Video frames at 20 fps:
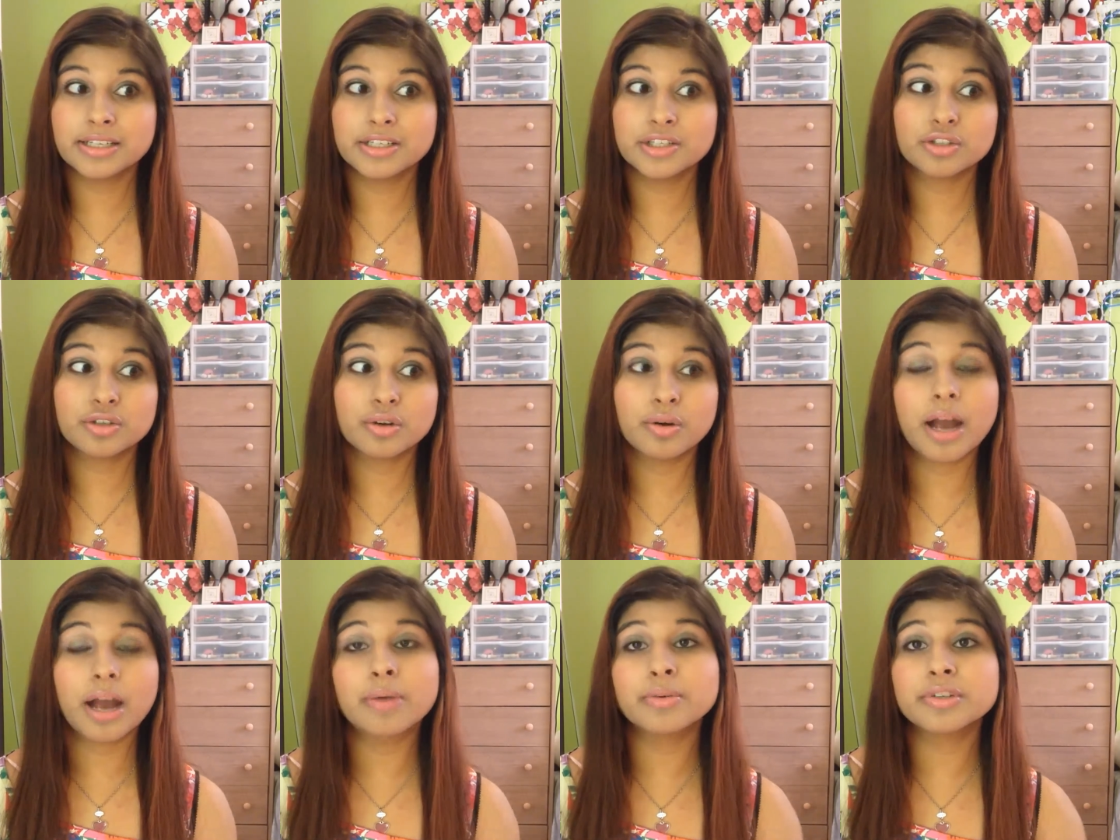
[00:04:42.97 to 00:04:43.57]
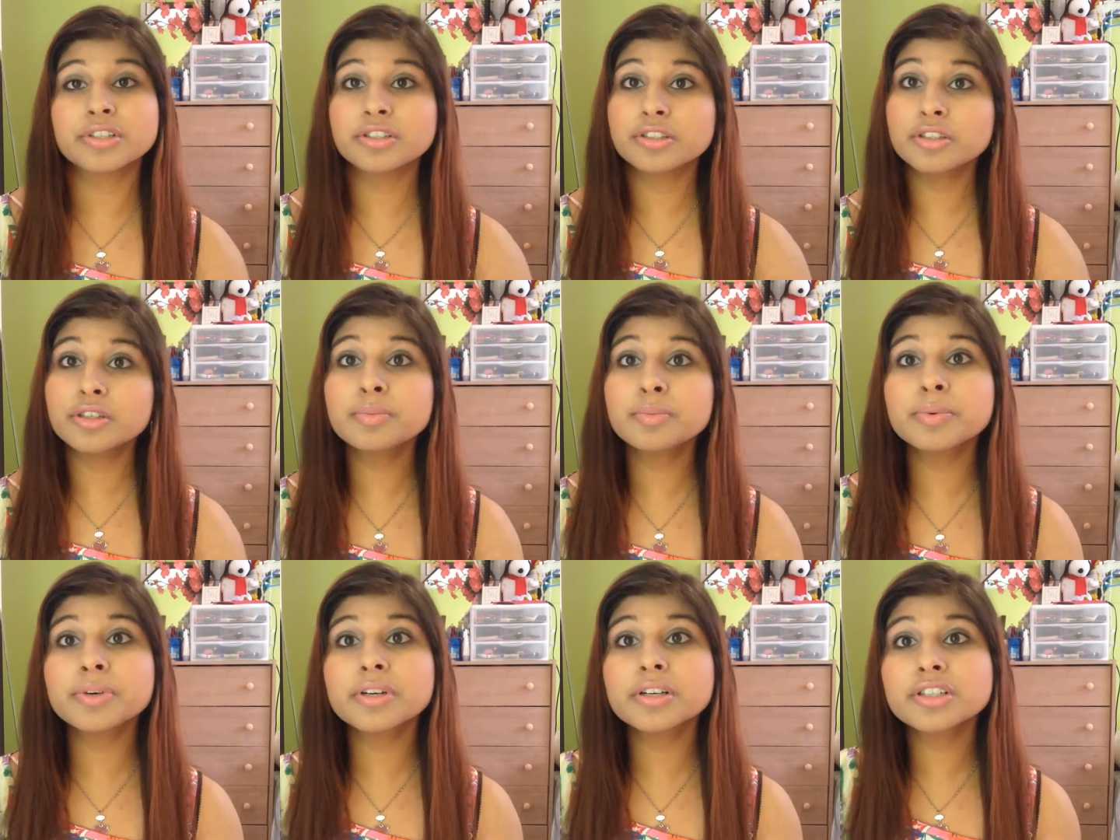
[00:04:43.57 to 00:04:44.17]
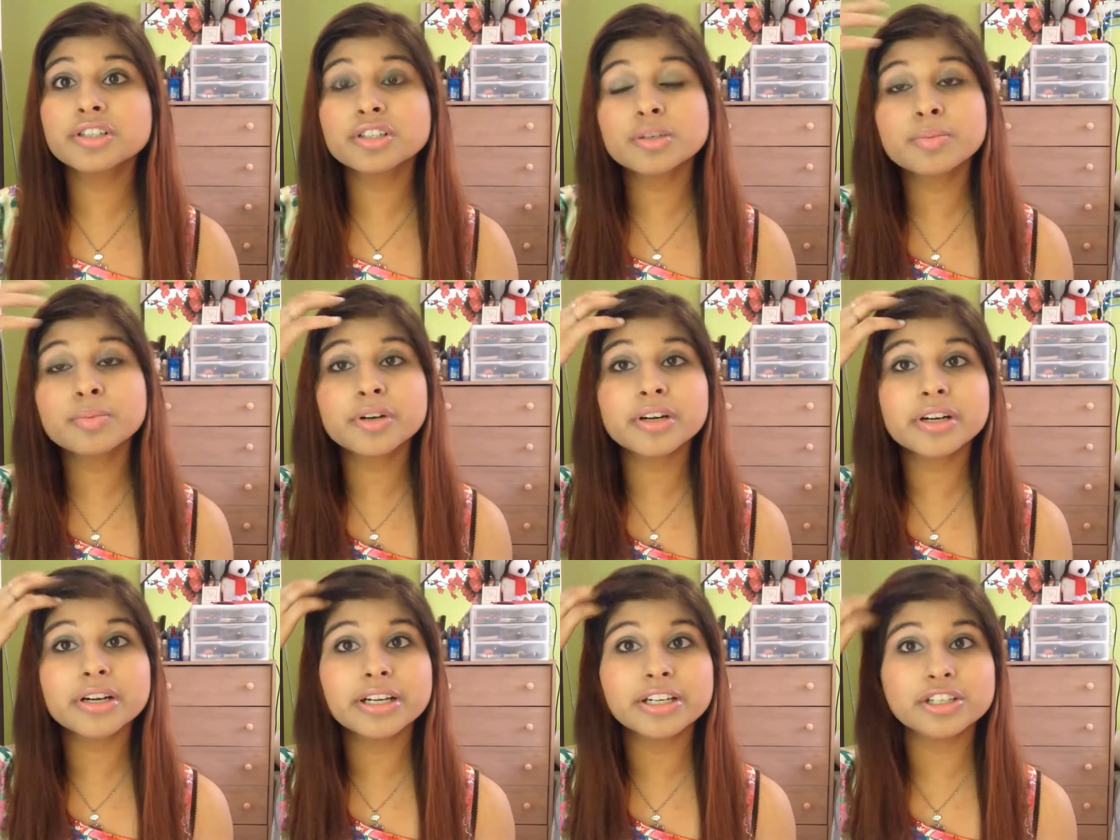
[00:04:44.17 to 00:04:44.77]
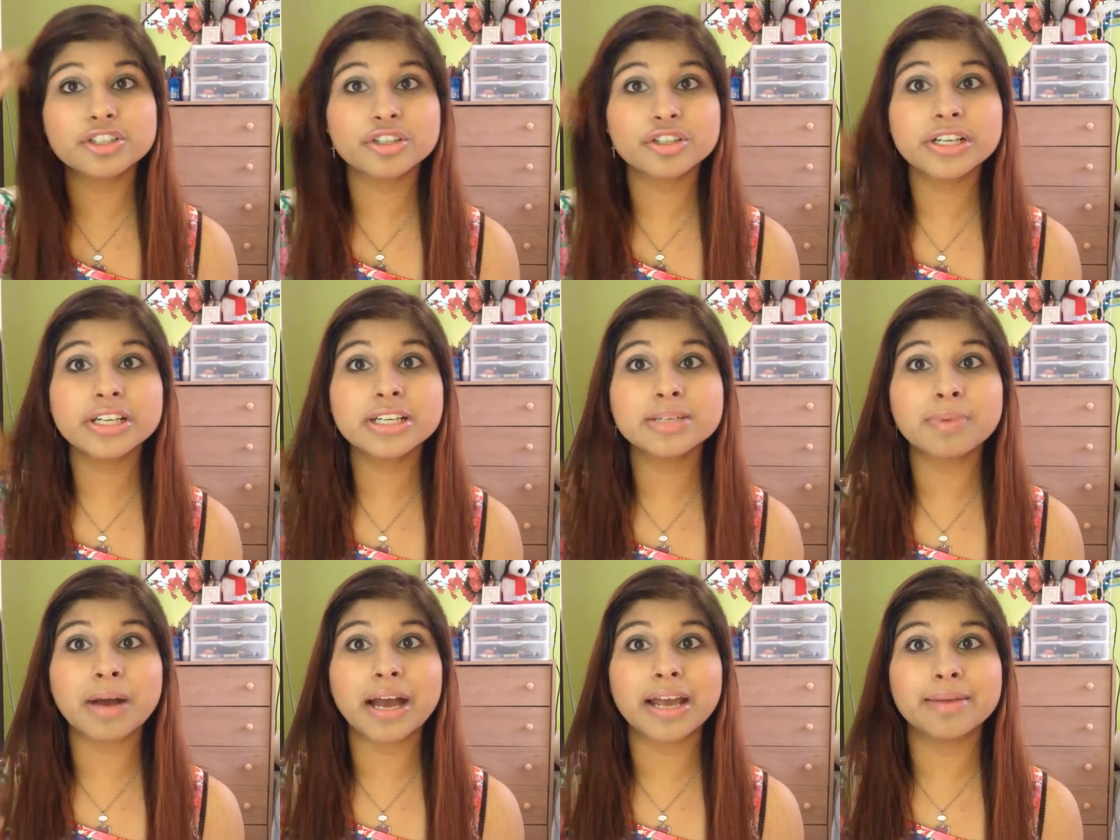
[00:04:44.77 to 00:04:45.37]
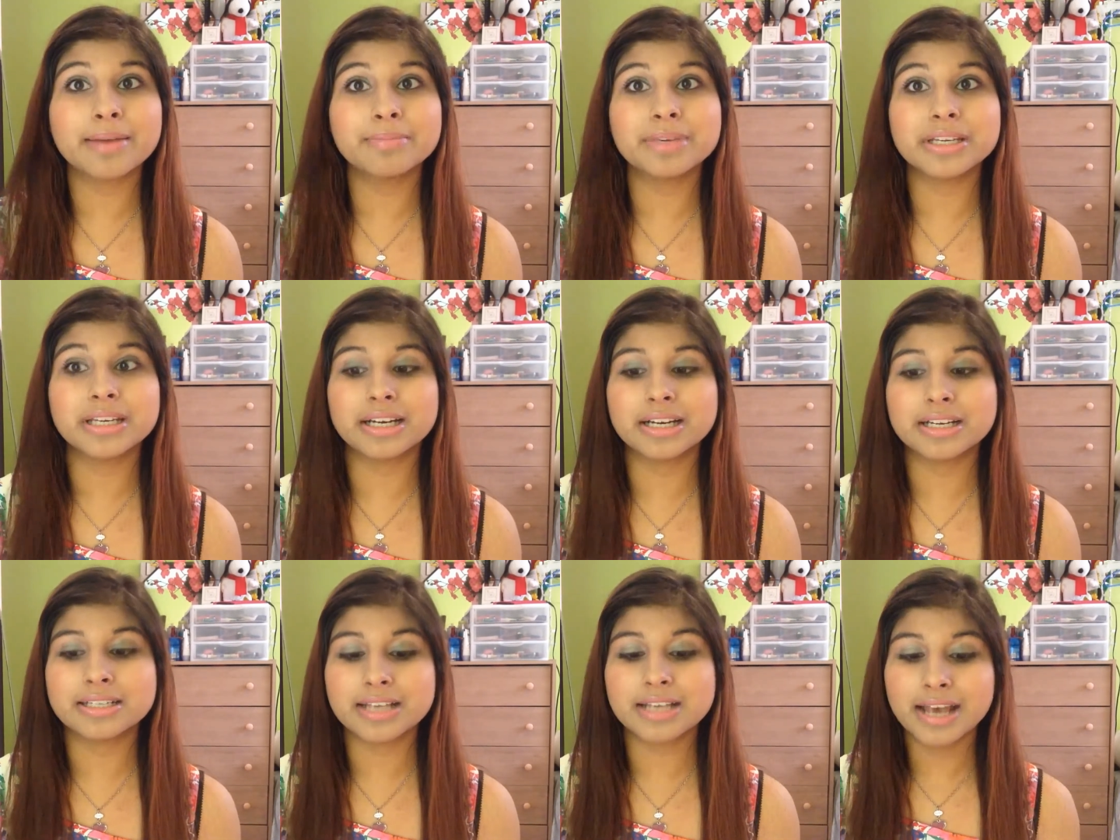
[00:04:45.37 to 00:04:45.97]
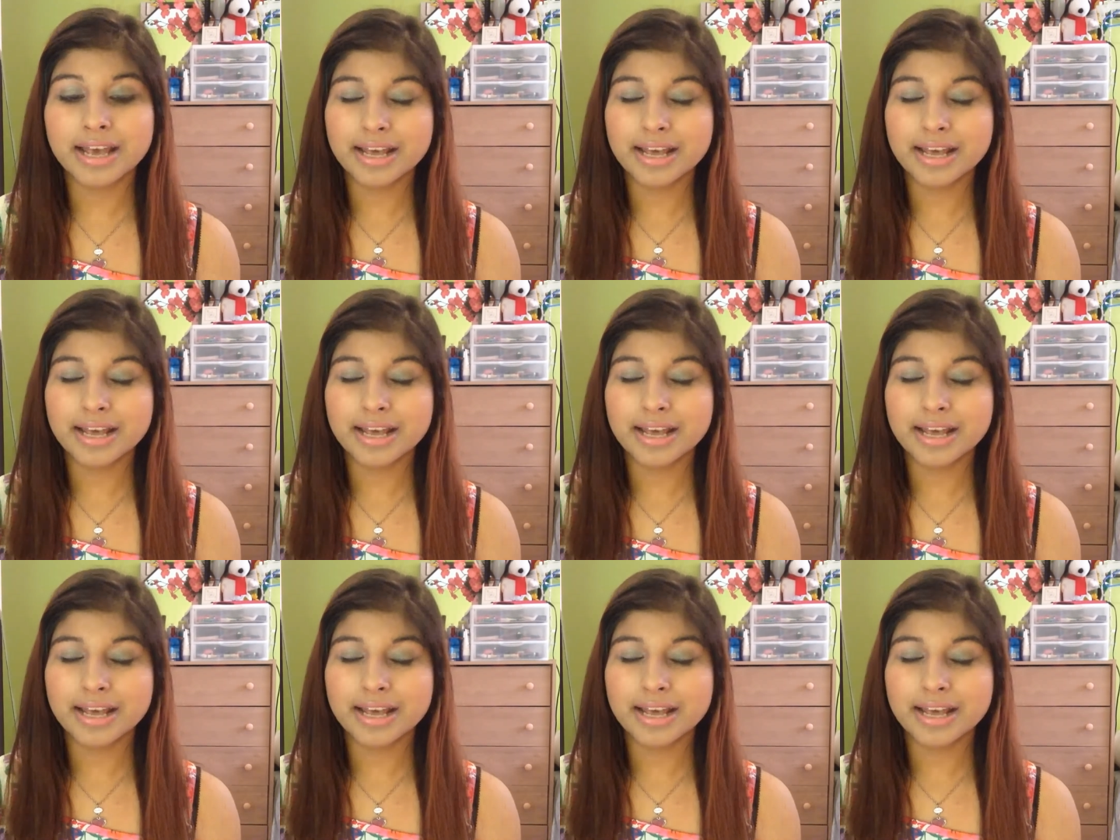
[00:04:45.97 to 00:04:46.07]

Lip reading: So I was super, super intrigued by it because